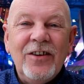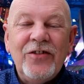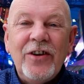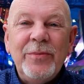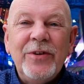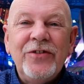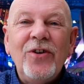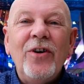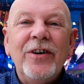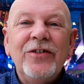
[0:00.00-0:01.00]
Solomon's
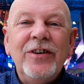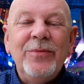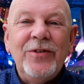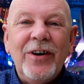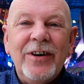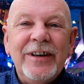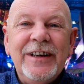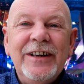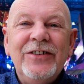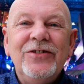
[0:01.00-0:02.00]
not a cheap
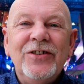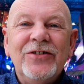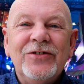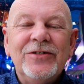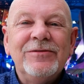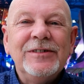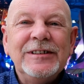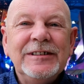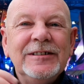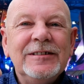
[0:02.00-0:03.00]
Charlie, he's just
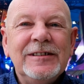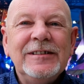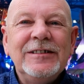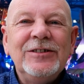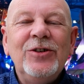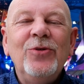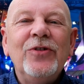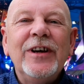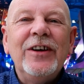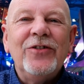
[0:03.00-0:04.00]

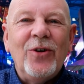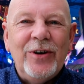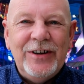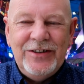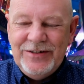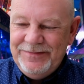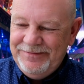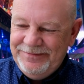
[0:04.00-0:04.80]
using his knowledge.